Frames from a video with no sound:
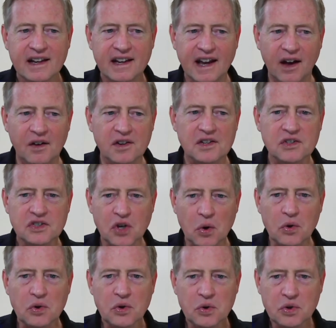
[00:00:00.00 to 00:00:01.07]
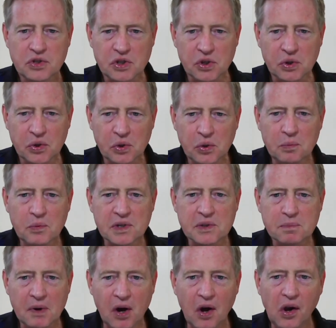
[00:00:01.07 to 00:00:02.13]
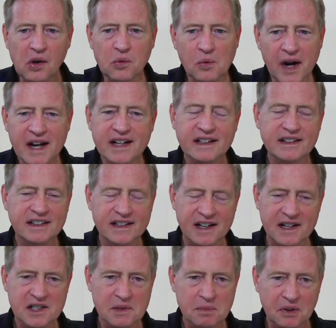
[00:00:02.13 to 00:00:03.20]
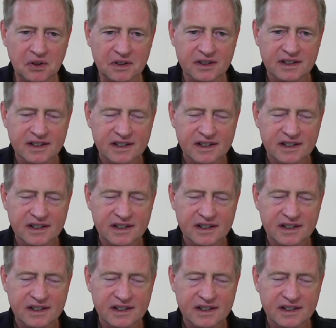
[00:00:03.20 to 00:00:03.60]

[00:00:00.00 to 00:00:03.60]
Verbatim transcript: Now, so, who, to whom was Paul writing the gospel?